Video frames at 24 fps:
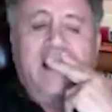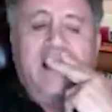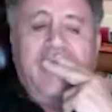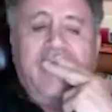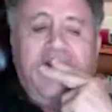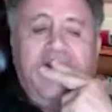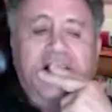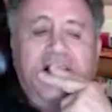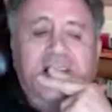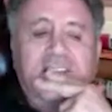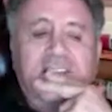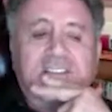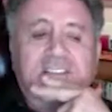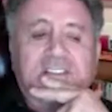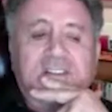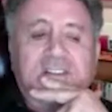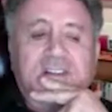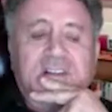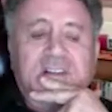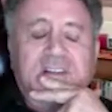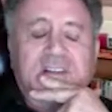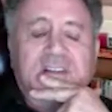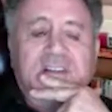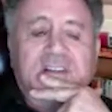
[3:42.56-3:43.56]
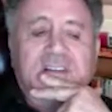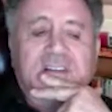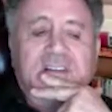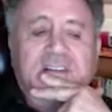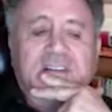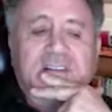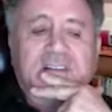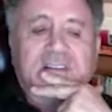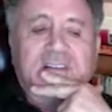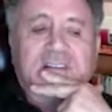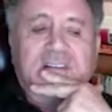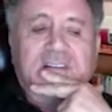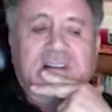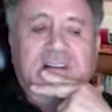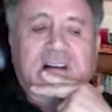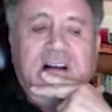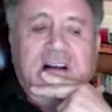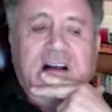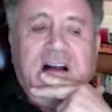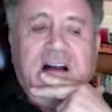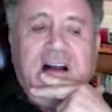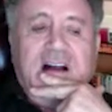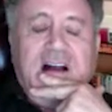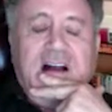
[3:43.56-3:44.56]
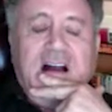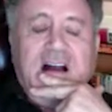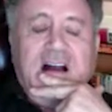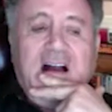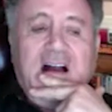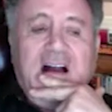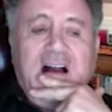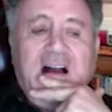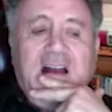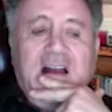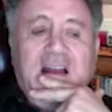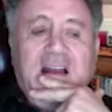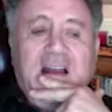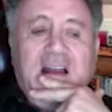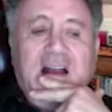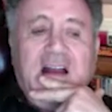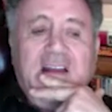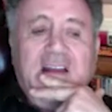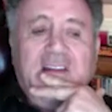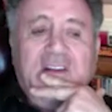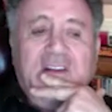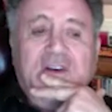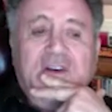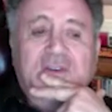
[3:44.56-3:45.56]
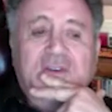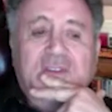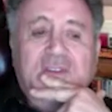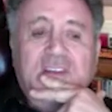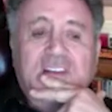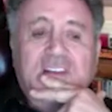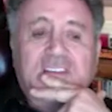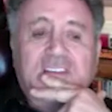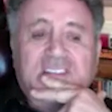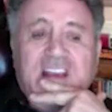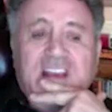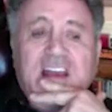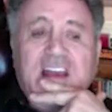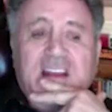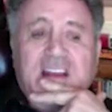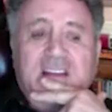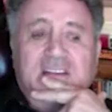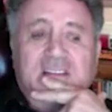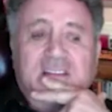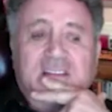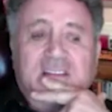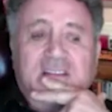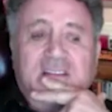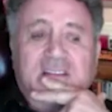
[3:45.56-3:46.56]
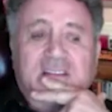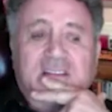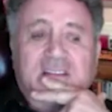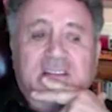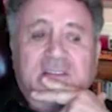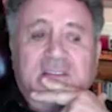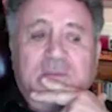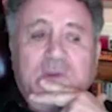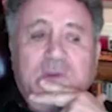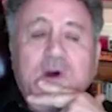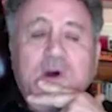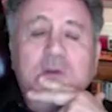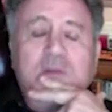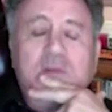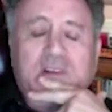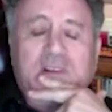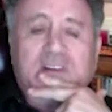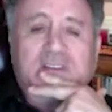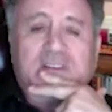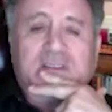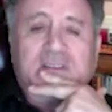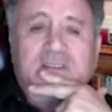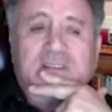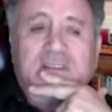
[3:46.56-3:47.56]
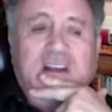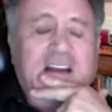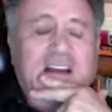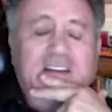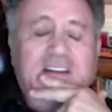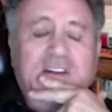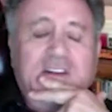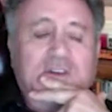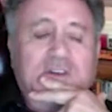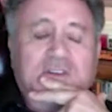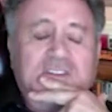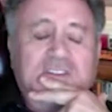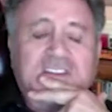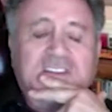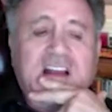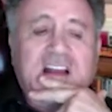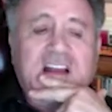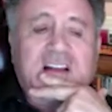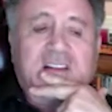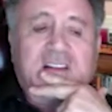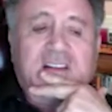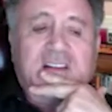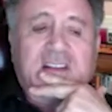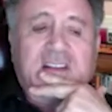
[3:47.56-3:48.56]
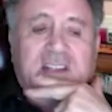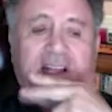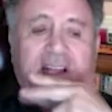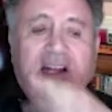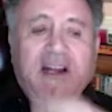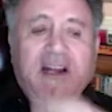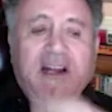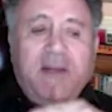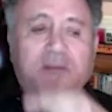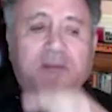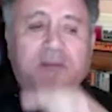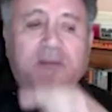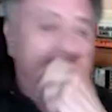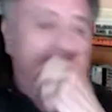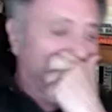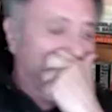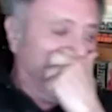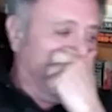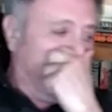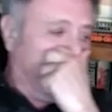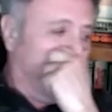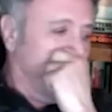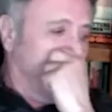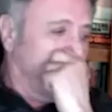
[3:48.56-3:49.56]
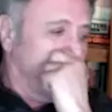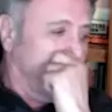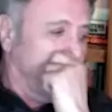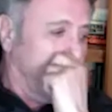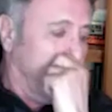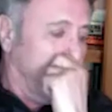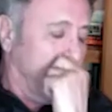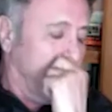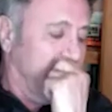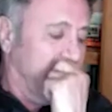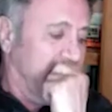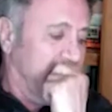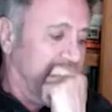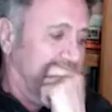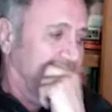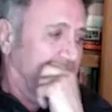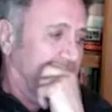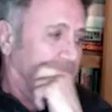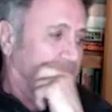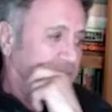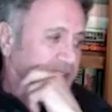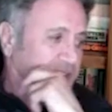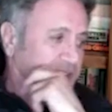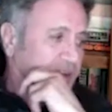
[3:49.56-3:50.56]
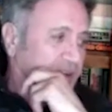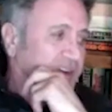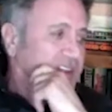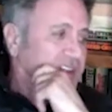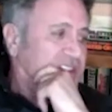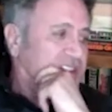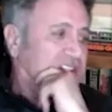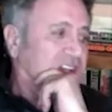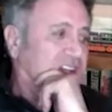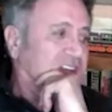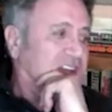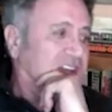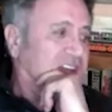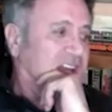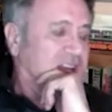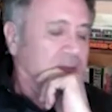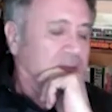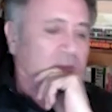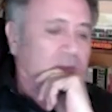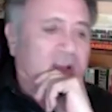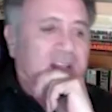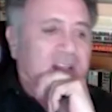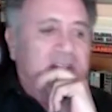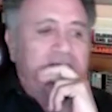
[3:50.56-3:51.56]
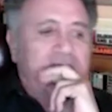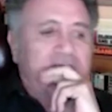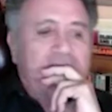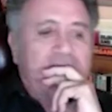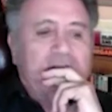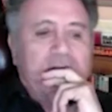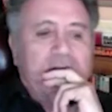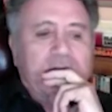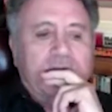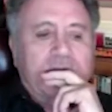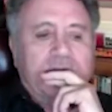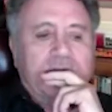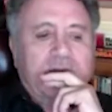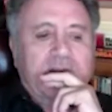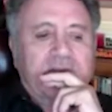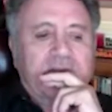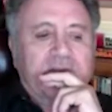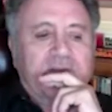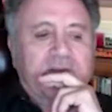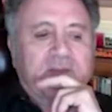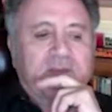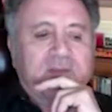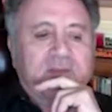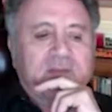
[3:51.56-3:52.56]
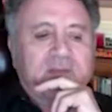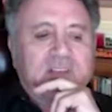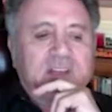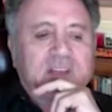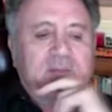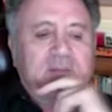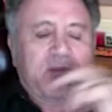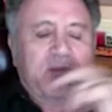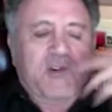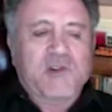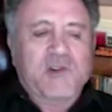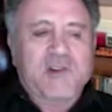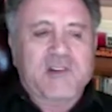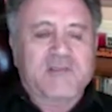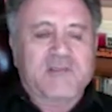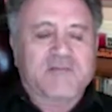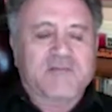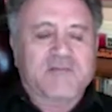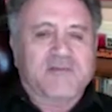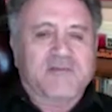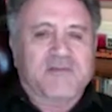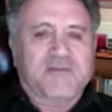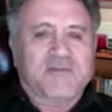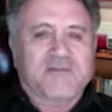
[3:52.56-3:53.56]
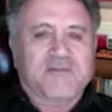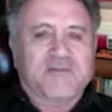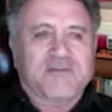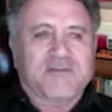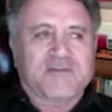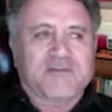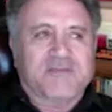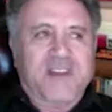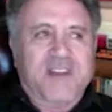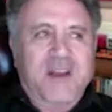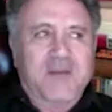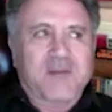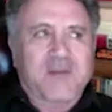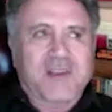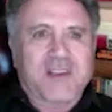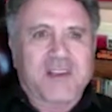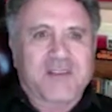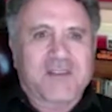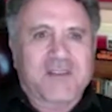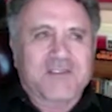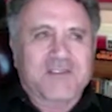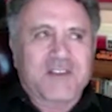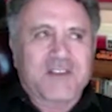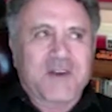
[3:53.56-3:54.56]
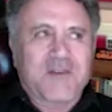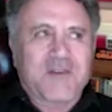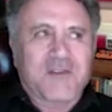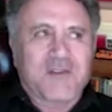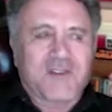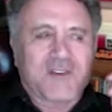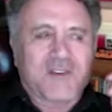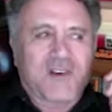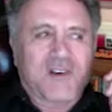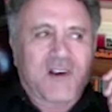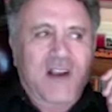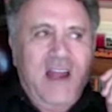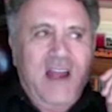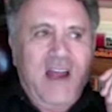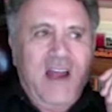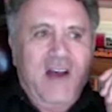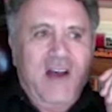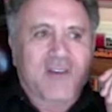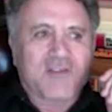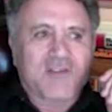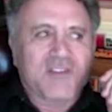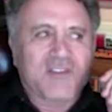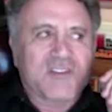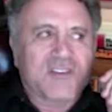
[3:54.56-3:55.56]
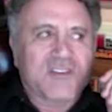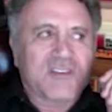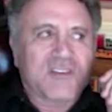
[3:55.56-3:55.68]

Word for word: honestly, I I know the exact moment. I know exactly, and I mentioned in the movie. It was on a Sunday. My you know my immigrant family was over our house